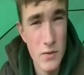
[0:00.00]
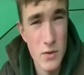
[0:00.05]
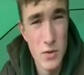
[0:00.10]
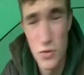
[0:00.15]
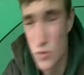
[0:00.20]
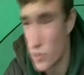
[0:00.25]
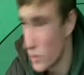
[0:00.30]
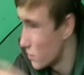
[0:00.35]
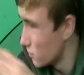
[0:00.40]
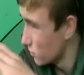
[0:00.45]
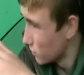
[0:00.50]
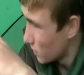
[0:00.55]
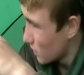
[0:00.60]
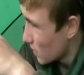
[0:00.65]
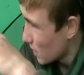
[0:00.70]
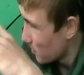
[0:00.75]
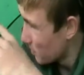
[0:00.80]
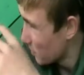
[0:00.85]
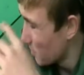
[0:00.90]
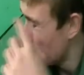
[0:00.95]
just trickled a
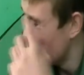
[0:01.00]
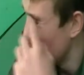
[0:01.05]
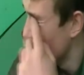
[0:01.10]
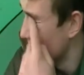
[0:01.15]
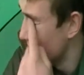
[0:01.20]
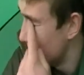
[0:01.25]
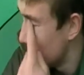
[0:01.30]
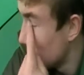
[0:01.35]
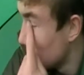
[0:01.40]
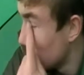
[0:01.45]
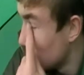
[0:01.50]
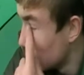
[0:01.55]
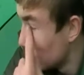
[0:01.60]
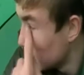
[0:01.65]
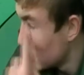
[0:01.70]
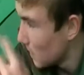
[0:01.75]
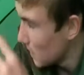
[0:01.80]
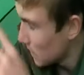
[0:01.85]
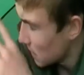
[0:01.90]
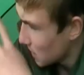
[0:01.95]
couple of baits in
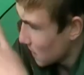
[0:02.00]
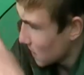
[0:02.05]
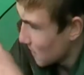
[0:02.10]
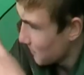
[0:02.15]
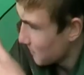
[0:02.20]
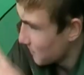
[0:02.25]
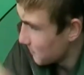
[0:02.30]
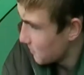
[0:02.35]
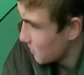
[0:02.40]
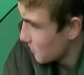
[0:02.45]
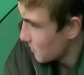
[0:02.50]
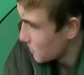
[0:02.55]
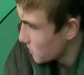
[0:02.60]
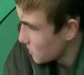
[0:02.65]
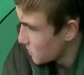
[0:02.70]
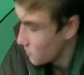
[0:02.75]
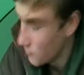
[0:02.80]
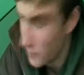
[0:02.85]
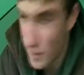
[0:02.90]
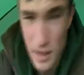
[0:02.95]
and put my
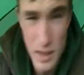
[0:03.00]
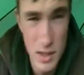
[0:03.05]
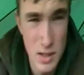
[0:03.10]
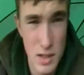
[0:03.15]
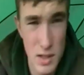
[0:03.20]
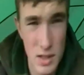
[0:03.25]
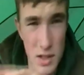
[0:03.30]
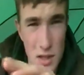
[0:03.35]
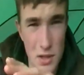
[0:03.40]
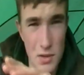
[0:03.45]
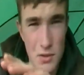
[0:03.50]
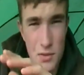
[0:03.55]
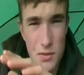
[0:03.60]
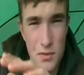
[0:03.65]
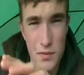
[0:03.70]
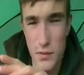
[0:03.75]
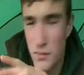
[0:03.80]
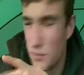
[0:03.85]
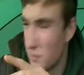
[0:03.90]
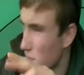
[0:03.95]
2 rigs sort
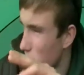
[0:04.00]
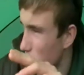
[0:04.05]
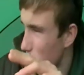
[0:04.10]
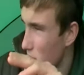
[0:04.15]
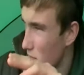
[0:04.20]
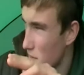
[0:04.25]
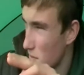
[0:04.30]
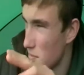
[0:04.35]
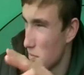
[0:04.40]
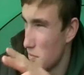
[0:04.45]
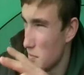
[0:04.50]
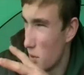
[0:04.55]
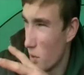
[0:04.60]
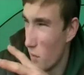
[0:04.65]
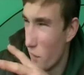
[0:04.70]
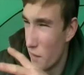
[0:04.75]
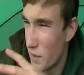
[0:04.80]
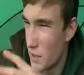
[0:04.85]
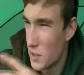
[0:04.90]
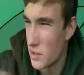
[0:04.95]
of
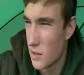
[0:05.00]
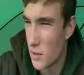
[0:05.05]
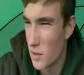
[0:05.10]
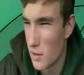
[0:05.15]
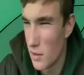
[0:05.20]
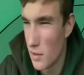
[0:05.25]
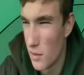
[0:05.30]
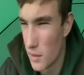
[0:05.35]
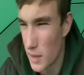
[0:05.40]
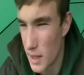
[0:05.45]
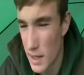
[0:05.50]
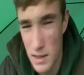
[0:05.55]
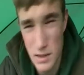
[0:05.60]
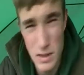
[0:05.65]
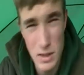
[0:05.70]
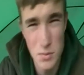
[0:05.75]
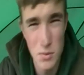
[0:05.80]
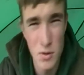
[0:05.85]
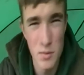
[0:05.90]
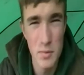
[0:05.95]
both this side of the lock gate, because
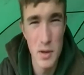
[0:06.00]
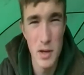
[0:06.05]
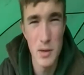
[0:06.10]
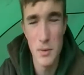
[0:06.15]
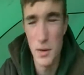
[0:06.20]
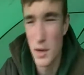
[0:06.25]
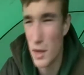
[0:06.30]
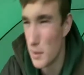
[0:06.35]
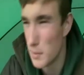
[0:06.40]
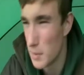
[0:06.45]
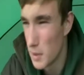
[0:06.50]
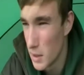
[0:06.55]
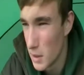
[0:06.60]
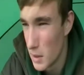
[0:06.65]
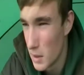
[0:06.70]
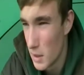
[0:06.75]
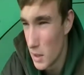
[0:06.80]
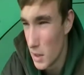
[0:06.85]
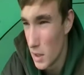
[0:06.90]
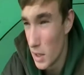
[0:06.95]
that's where I picked one up.
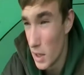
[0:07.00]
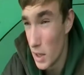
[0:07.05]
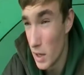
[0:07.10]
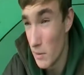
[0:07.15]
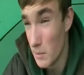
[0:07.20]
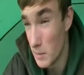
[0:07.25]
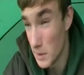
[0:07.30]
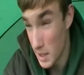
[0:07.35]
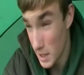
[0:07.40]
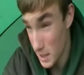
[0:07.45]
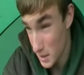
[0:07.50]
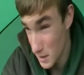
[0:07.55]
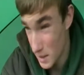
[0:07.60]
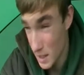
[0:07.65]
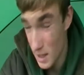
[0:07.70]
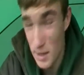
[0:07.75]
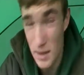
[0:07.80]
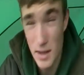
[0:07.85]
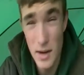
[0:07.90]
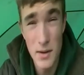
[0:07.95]
And
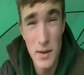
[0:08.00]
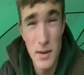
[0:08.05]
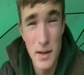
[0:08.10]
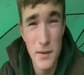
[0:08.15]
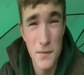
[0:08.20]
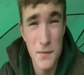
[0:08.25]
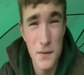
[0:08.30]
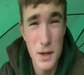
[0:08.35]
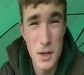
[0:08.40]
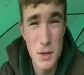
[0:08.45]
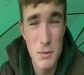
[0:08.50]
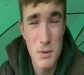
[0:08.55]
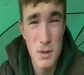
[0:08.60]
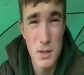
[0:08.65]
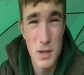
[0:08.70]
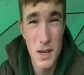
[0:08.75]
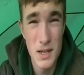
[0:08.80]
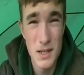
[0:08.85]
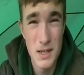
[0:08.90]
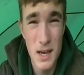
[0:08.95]
that fish
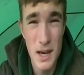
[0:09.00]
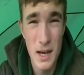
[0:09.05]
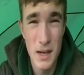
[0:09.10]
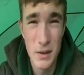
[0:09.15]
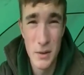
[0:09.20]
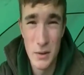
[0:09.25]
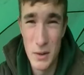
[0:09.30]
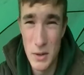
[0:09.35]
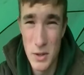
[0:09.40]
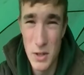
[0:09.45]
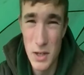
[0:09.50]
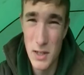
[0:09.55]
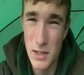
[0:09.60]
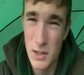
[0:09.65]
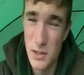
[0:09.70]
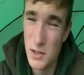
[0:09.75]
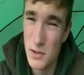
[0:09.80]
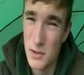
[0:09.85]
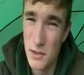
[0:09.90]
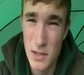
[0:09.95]
was taken the
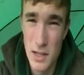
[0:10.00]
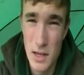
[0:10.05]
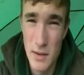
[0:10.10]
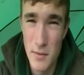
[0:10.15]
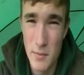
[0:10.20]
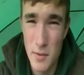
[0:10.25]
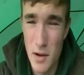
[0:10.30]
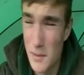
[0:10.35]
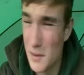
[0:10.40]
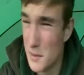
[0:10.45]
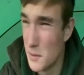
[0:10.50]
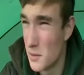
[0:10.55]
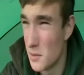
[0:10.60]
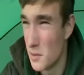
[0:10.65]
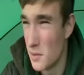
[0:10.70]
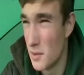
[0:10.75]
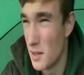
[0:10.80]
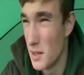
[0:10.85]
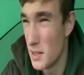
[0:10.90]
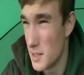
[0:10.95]
cheese tuna tip of pop-up
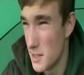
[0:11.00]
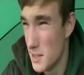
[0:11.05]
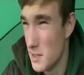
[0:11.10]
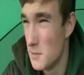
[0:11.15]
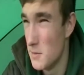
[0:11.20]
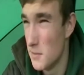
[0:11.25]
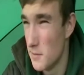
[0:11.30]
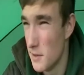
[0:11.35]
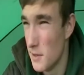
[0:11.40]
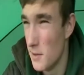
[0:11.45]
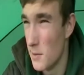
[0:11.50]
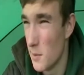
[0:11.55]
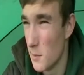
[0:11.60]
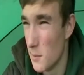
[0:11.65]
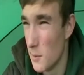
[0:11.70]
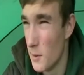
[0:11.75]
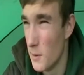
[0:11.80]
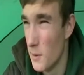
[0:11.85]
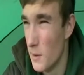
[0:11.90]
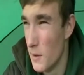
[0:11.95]
corn. That seems to be a really
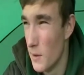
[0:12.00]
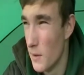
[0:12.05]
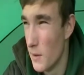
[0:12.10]
good one.